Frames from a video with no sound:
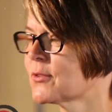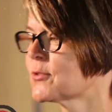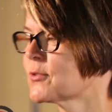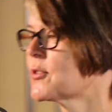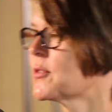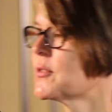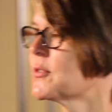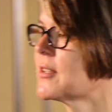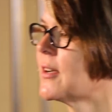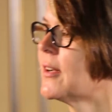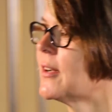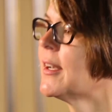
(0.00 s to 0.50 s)
those
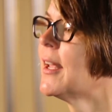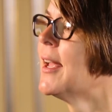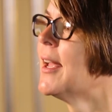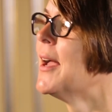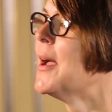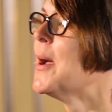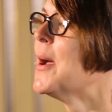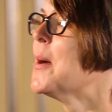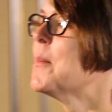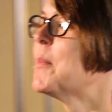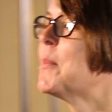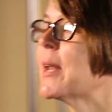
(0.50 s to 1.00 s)
shows on.
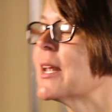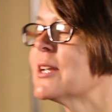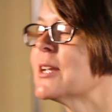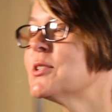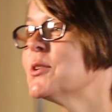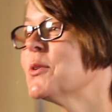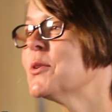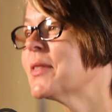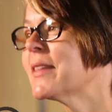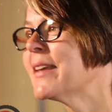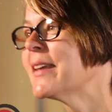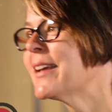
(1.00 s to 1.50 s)
But I
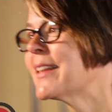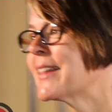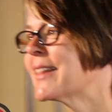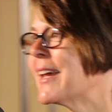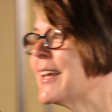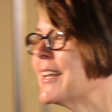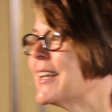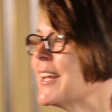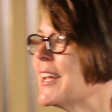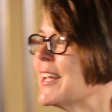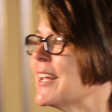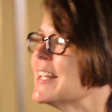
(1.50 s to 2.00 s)
do think
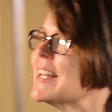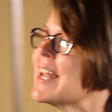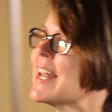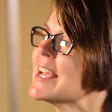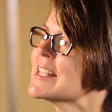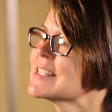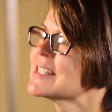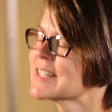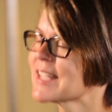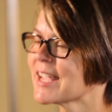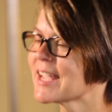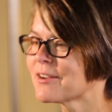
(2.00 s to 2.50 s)
that it
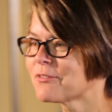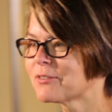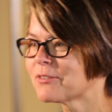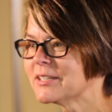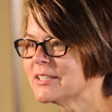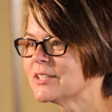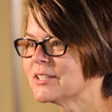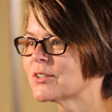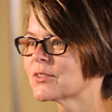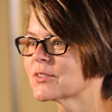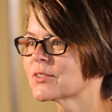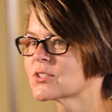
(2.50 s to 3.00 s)
has,
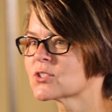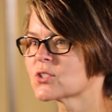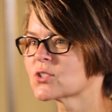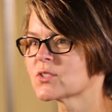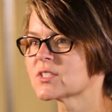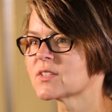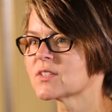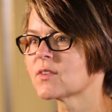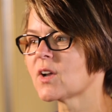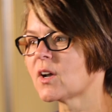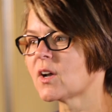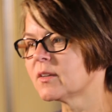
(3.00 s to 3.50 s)
every year the
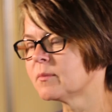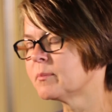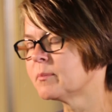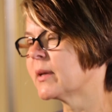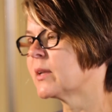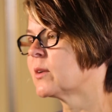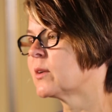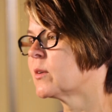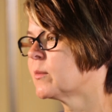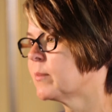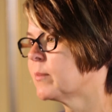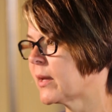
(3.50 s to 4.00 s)
shows have gotten
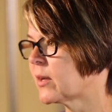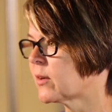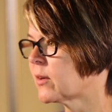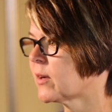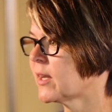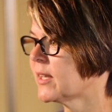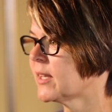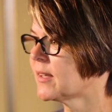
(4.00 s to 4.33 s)
better and better.